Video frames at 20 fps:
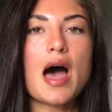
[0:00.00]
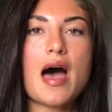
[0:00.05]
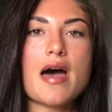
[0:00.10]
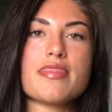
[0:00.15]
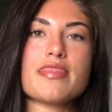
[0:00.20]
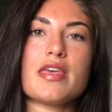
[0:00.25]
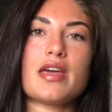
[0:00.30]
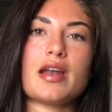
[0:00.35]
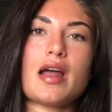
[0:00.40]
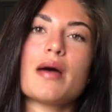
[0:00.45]

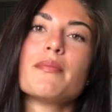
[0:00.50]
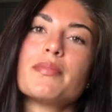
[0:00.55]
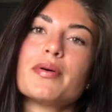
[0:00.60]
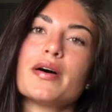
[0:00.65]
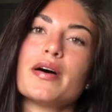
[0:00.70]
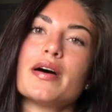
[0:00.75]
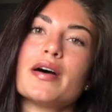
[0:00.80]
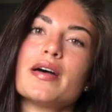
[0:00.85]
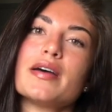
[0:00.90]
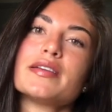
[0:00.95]
and then I
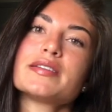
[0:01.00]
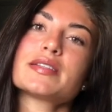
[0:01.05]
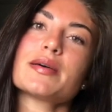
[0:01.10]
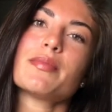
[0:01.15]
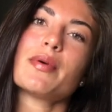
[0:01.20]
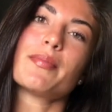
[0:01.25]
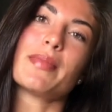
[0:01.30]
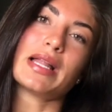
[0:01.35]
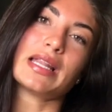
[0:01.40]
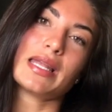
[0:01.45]
put
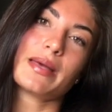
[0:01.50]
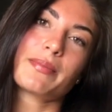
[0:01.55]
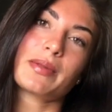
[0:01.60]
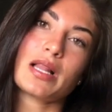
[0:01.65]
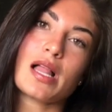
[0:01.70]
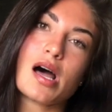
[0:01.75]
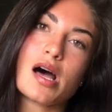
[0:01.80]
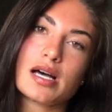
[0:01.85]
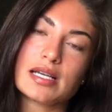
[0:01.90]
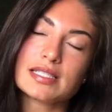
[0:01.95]
some of my lip
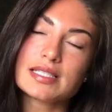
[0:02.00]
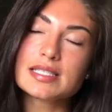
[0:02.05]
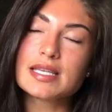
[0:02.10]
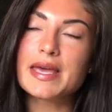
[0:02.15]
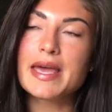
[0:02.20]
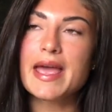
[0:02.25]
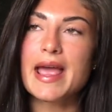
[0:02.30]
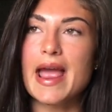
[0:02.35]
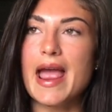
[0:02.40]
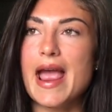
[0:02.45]
gloss,
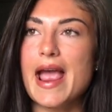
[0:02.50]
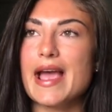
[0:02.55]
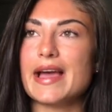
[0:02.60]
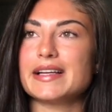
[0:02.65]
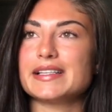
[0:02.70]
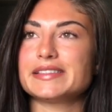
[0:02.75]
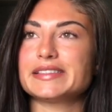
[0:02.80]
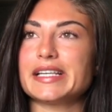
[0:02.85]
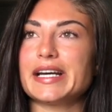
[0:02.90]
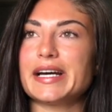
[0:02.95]

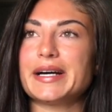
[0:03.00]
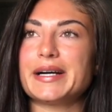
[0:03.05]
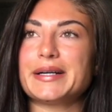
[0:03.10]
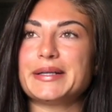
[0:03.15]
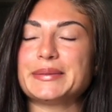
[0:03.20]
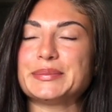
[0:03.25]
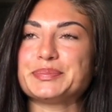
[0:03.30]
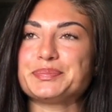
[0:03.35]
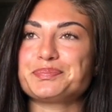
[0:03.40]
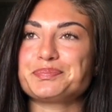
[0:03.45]
and
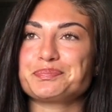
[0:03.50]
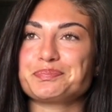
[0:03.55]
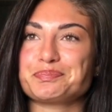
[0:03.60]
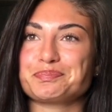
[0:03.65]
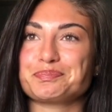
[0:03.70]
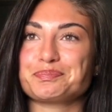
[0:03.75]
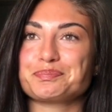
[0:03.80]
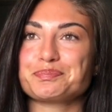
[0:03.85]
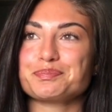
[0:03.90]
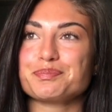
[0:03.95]

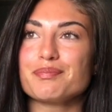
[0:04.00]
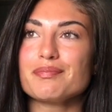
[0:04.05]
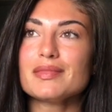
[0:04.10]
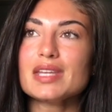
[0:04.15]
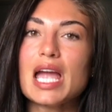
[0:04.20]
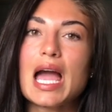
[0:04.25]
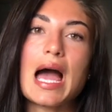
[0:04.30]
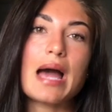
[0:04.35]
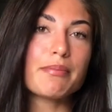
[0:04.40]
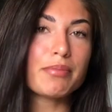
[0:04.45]

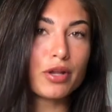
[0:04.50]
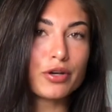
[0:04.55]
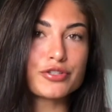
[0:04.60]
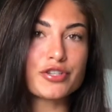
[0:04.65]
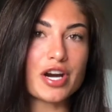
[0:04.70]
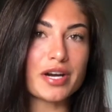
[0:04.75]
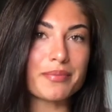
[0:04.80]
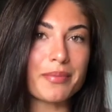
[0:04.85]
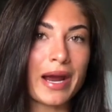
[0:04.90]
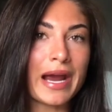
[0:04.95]
I blow
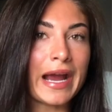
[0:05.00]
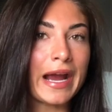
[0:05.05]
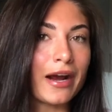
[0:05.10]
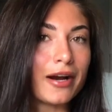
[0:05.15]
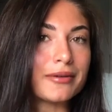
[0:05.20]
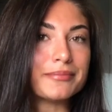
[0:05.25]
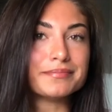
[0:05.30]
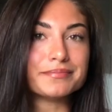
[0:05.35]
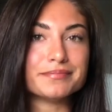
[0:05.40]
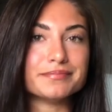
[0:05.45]
dried my
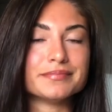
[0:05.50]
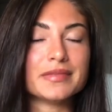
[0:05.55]
hair.